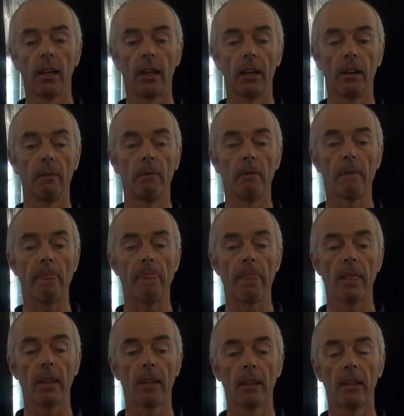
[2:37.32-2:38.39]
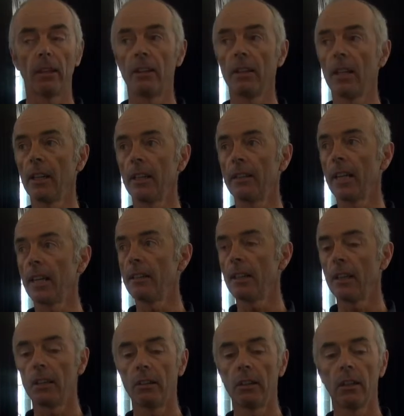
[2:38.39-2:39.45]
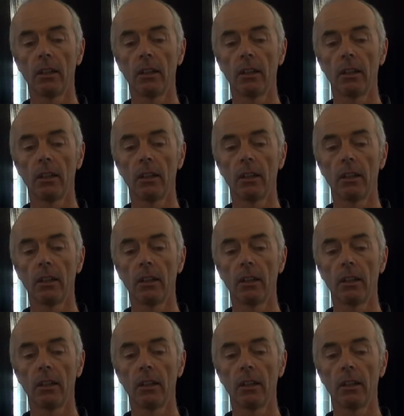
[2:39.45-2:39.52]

They're nearly dead now.